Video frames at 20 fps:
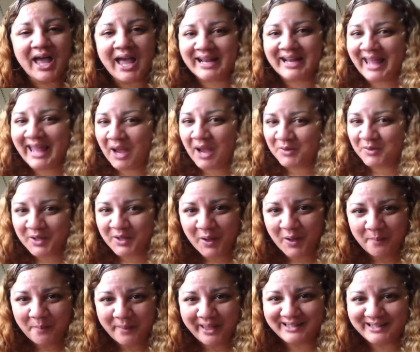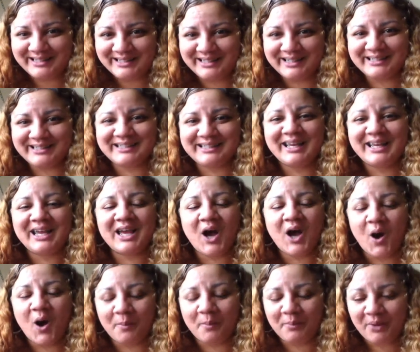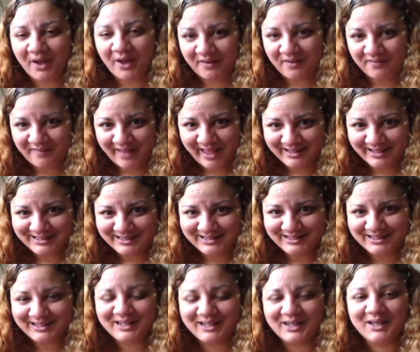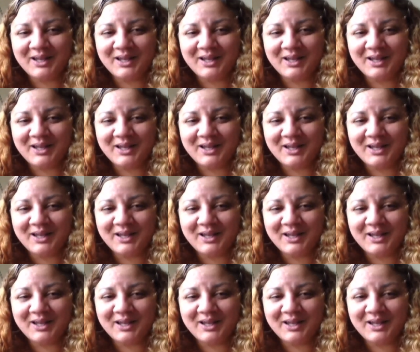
and how you go about it are perfect.